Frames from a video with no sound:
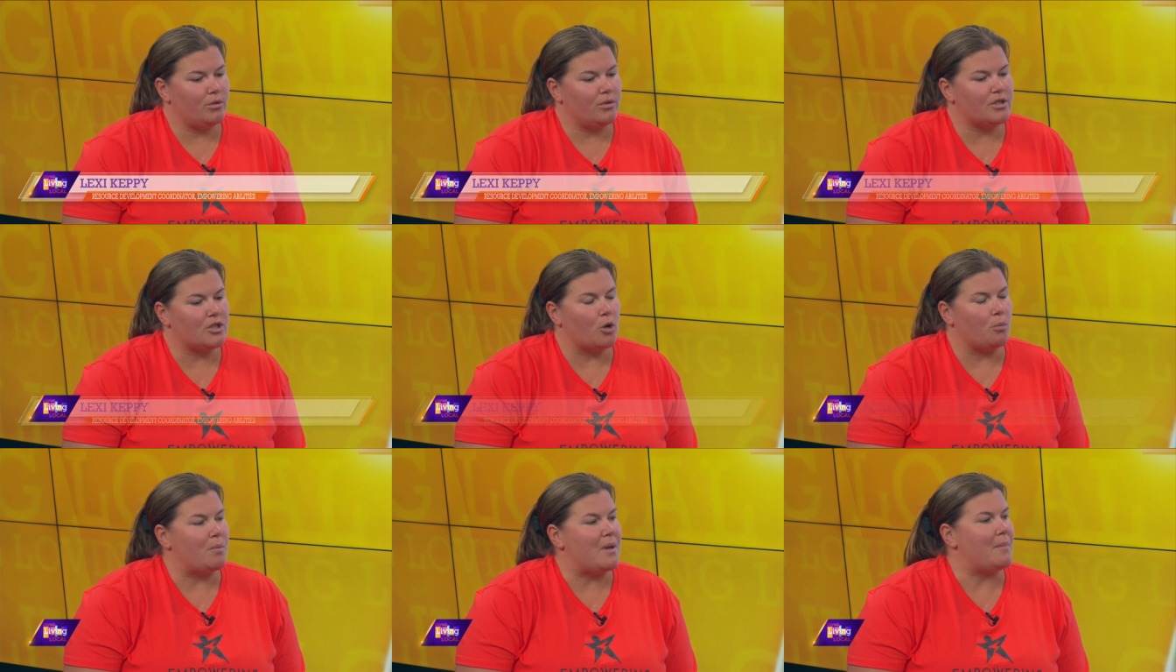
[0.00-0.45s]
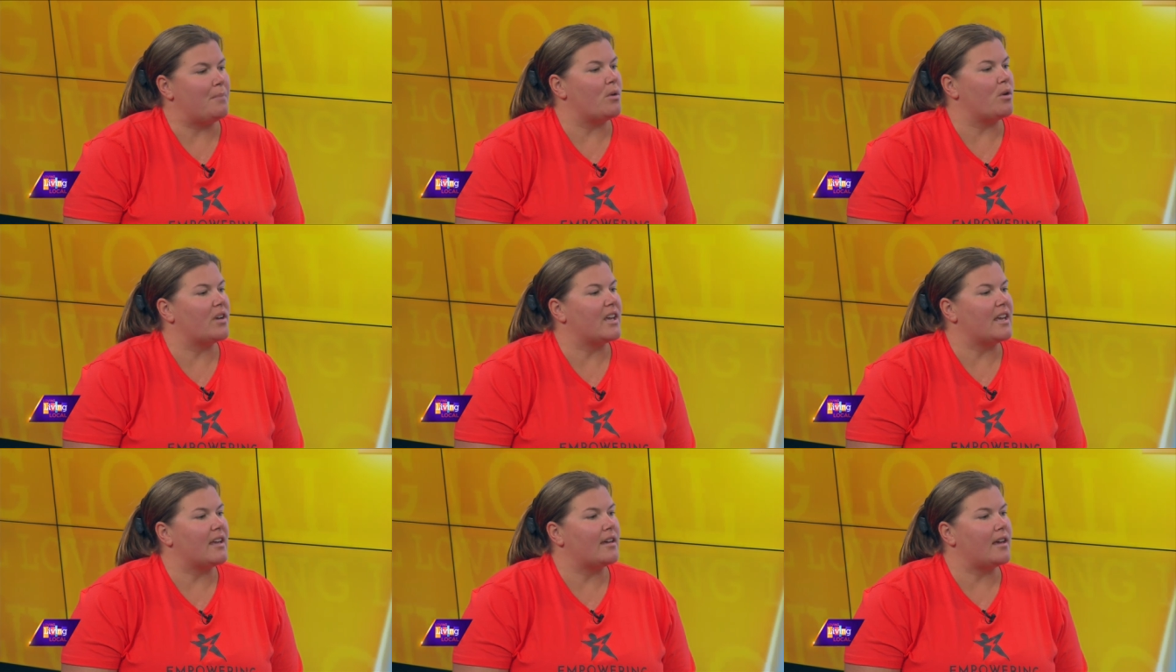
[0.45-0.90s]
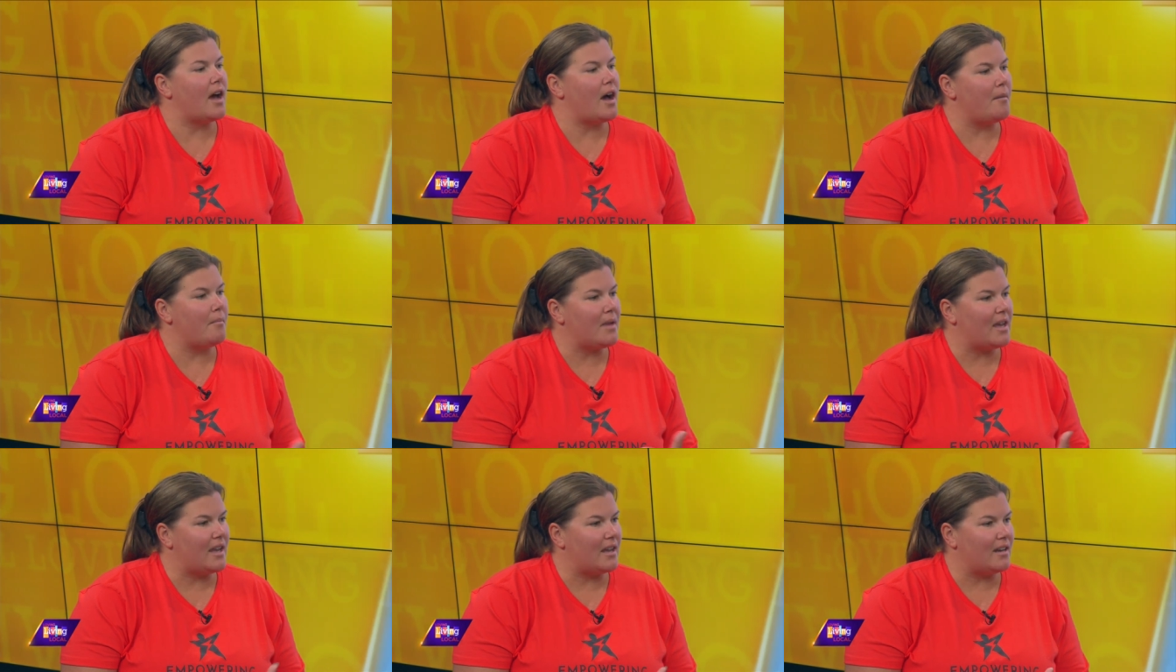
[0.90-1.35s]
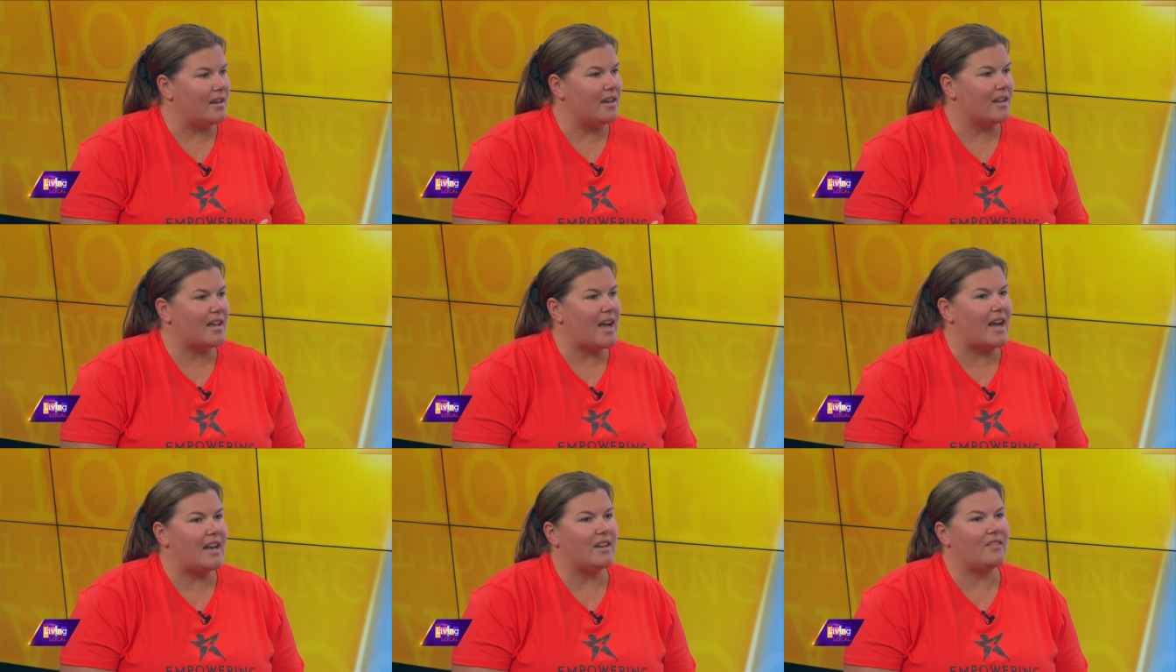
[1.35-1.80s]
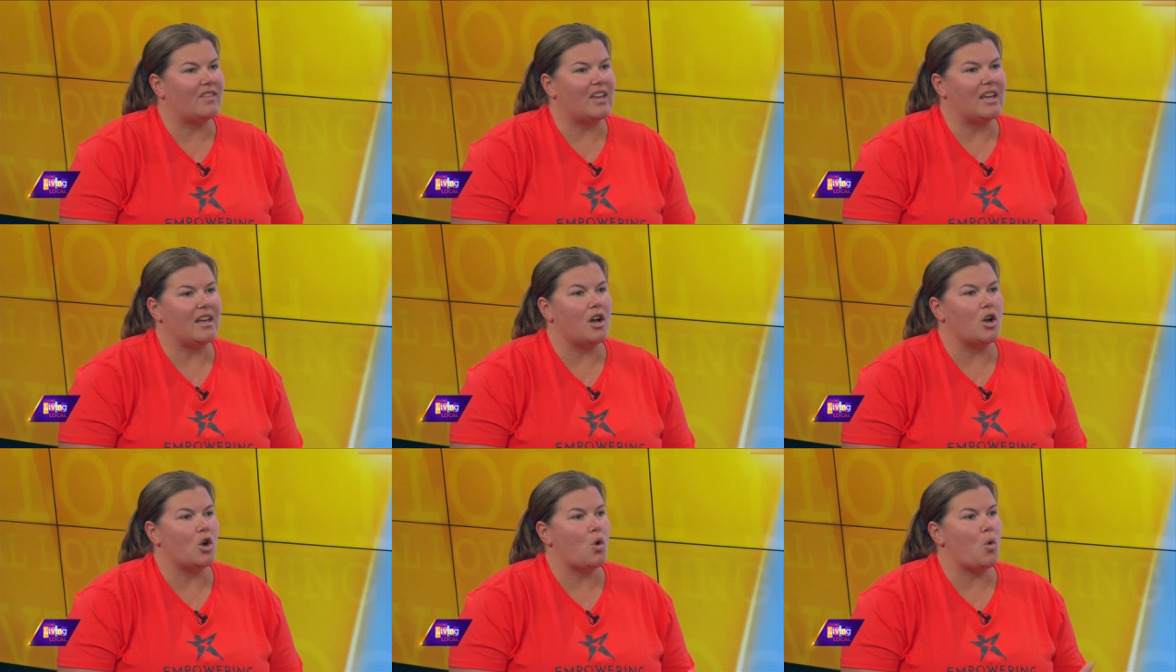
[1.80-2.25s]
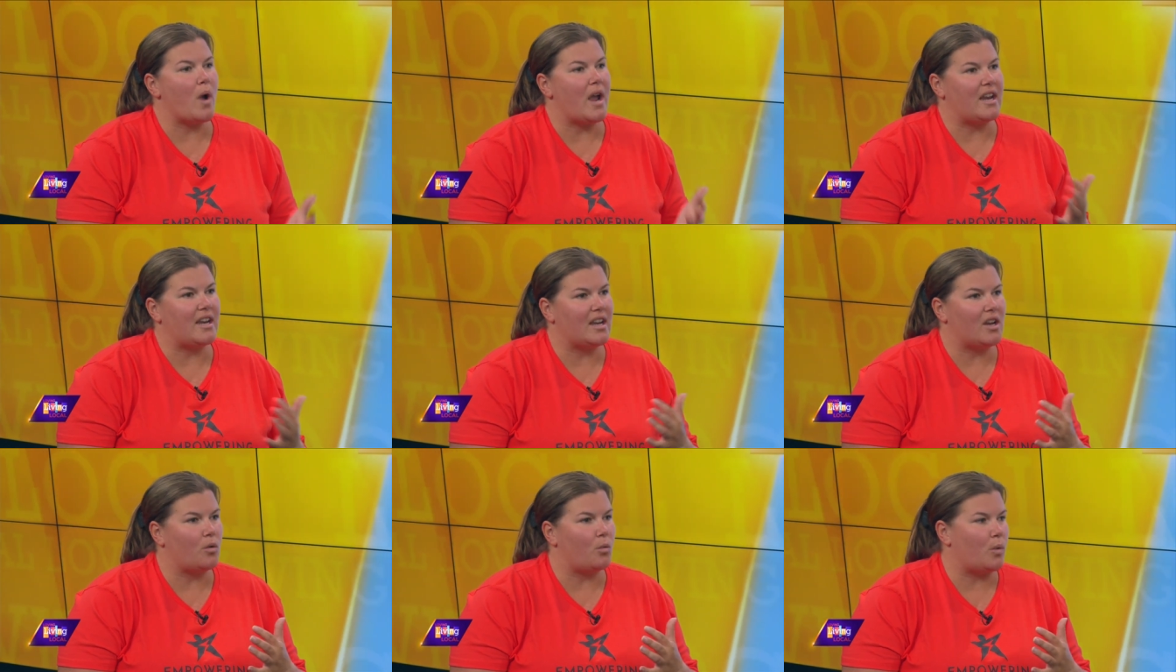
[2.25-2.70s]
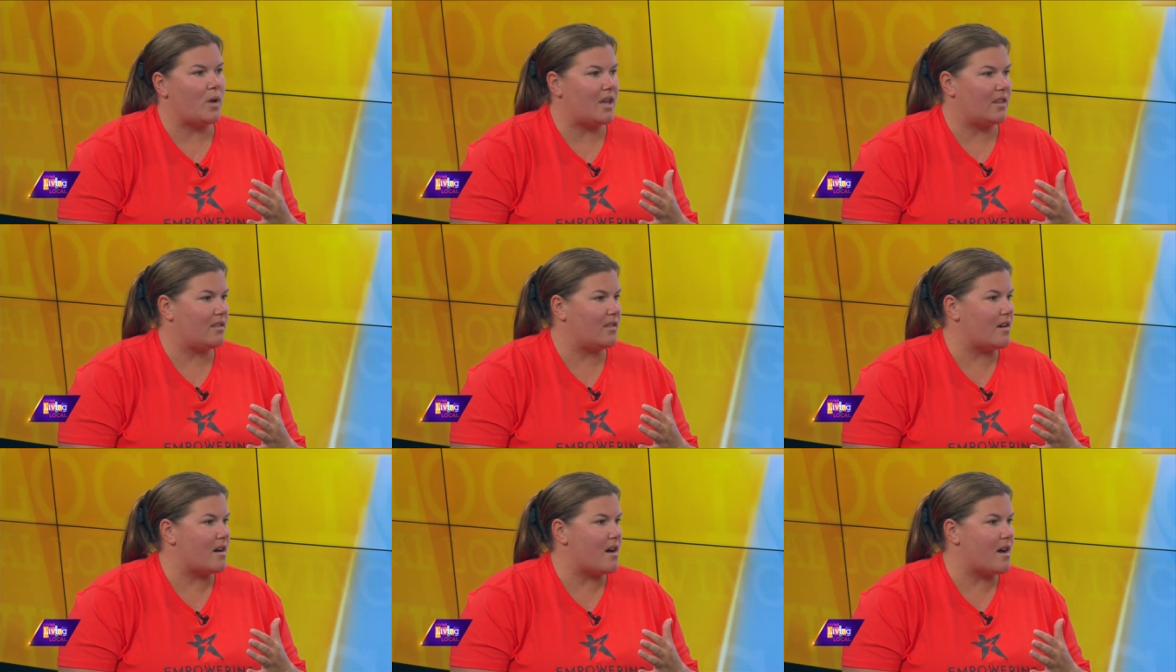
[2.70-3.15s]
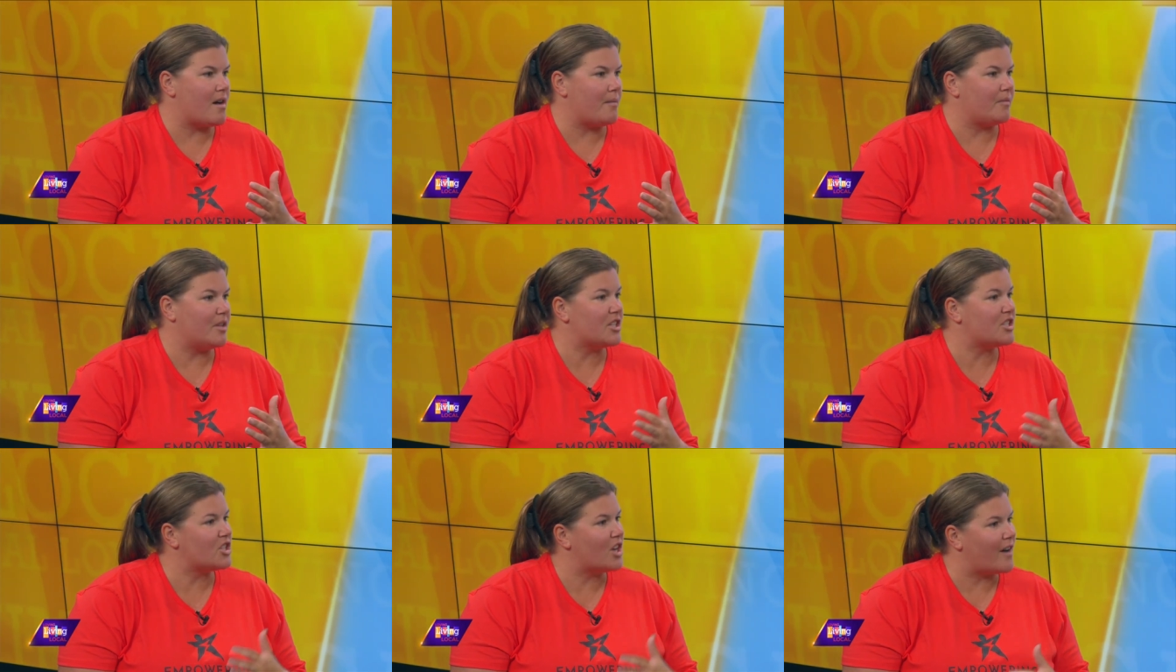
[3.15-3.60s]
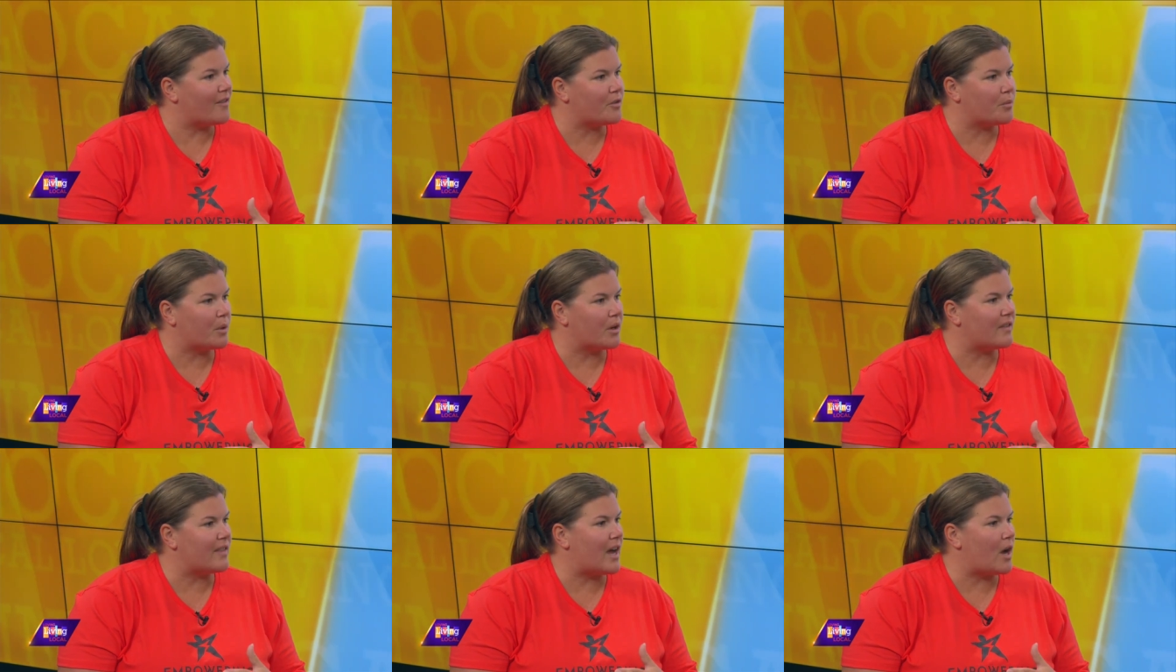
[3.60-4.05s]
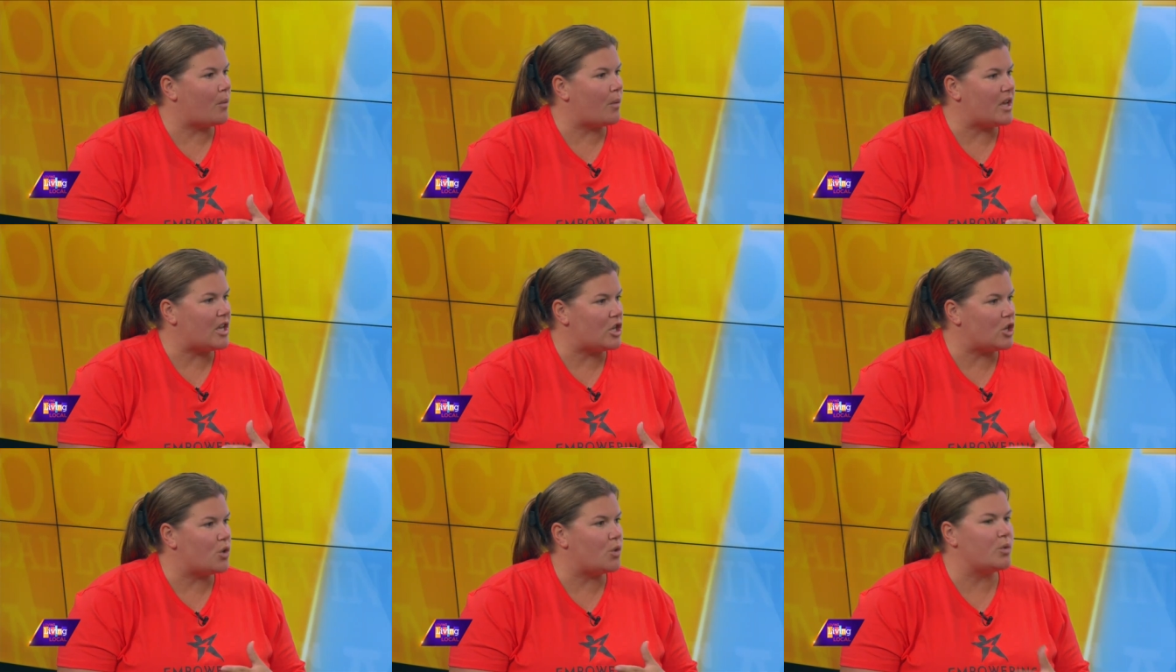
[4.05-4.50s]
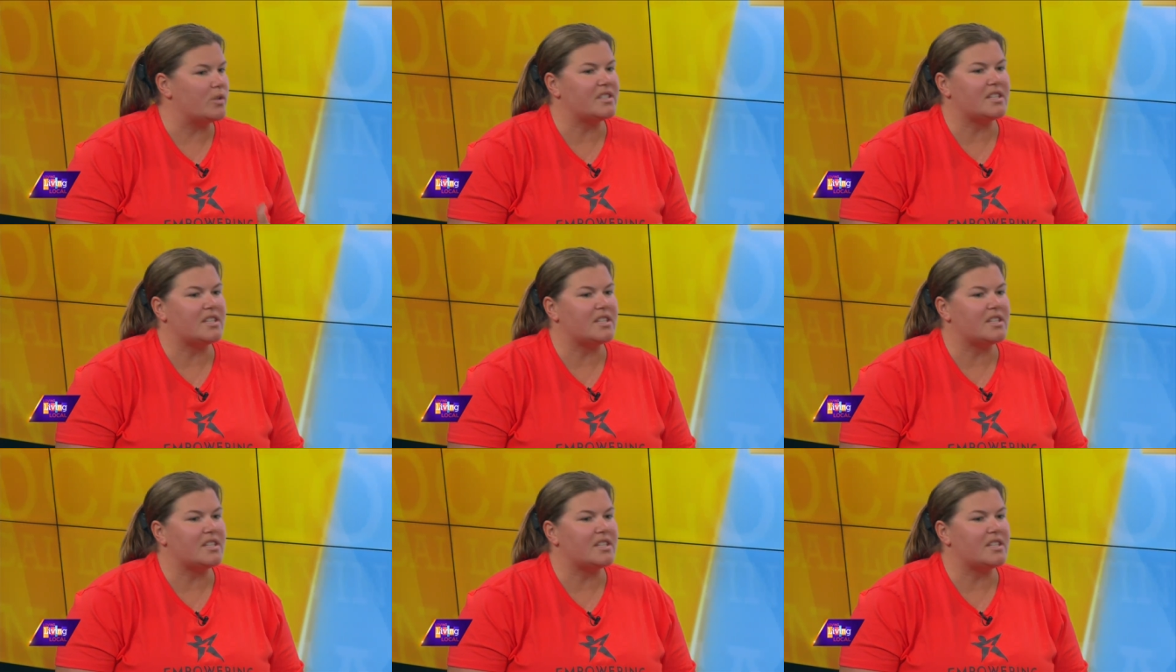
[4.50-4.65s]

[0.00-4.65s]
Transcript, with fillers: so people can come in, kind of get acquainted with um, the software that we use to